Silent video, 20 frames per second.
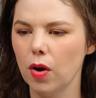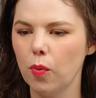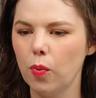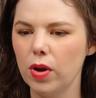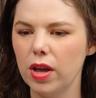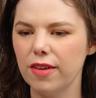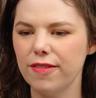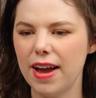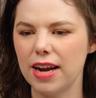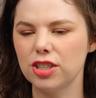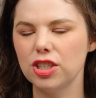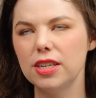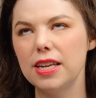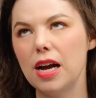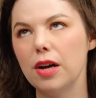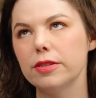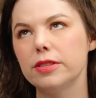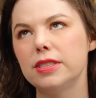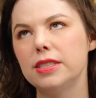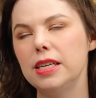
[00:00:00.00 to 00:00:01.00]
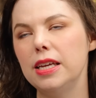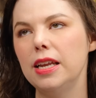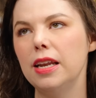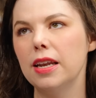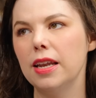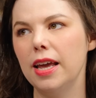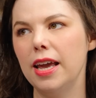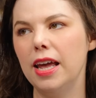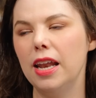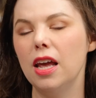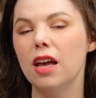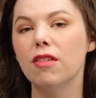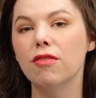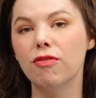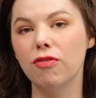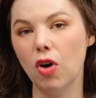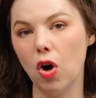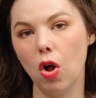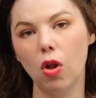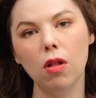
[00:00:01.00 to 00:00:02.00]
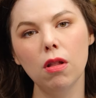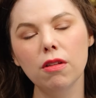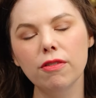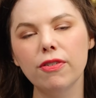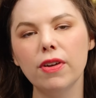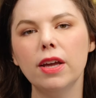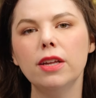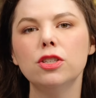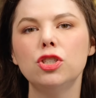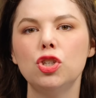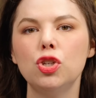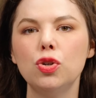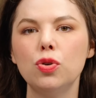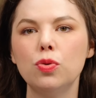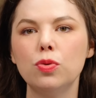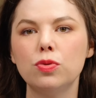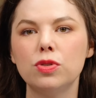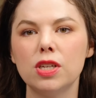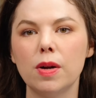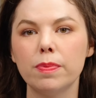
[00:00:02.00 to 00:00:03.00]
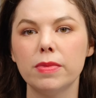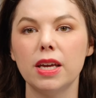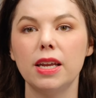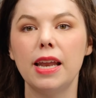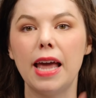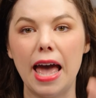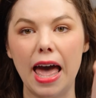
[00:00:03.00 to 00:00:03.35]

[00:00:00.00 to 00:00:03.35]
we have actually now seen it evolve into something